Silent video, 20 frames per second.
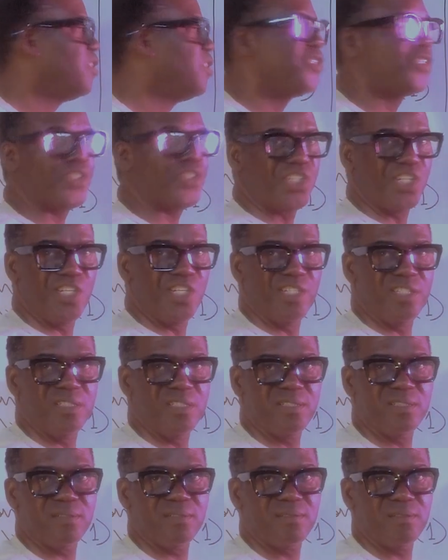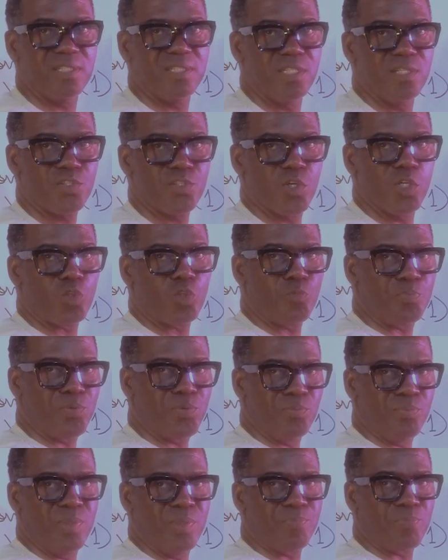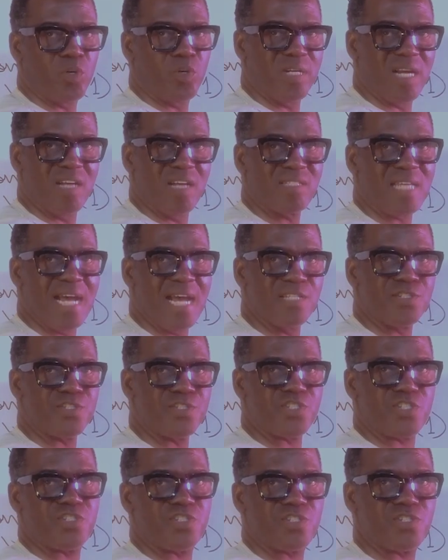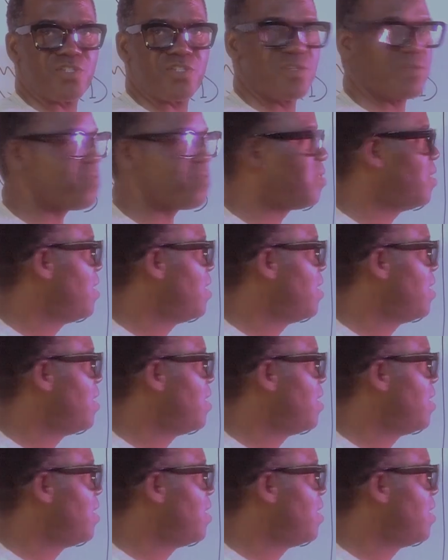chin, so to be pronounced as sh,